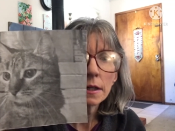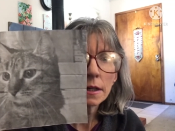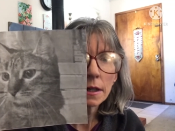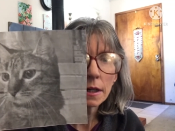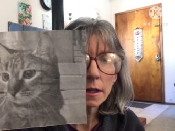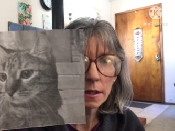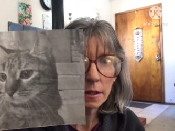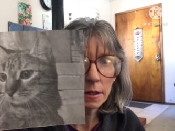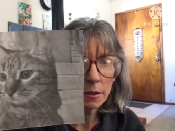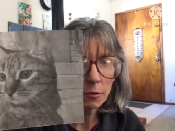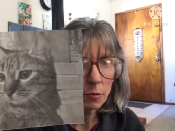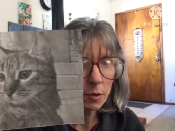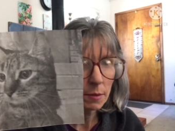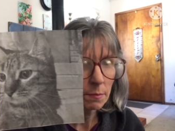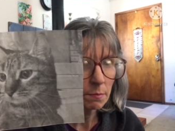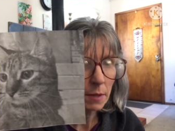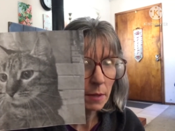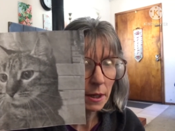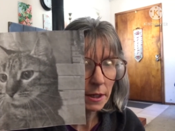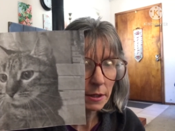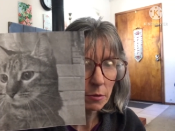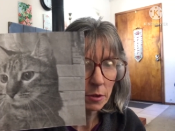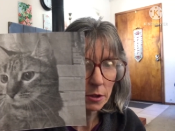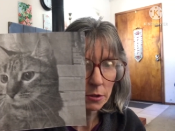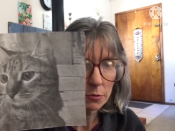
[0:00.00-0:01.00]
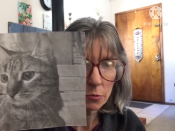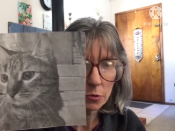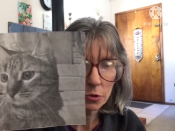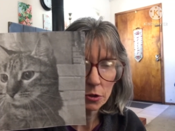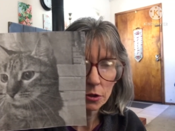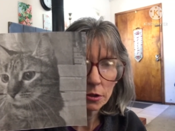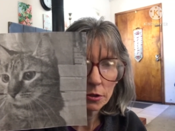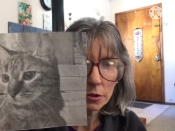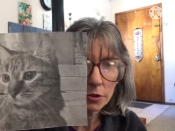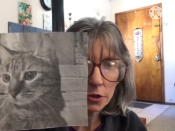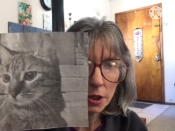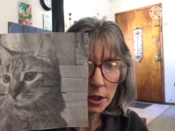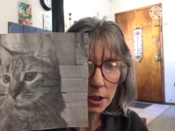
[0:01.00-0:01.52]

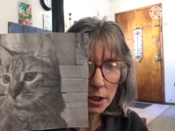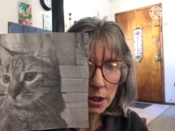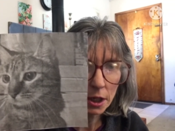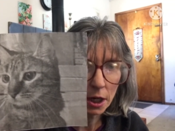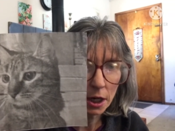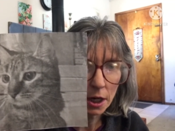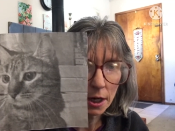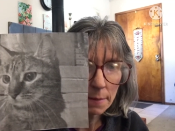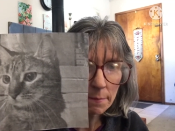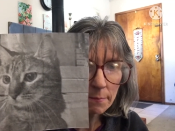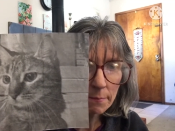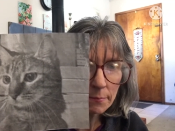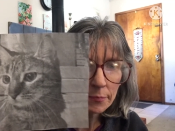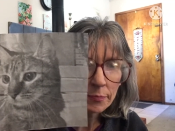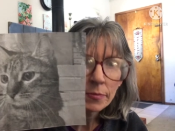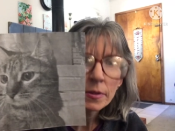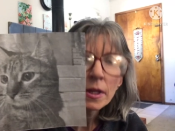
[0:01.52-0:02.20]
onebikeoneworld.com.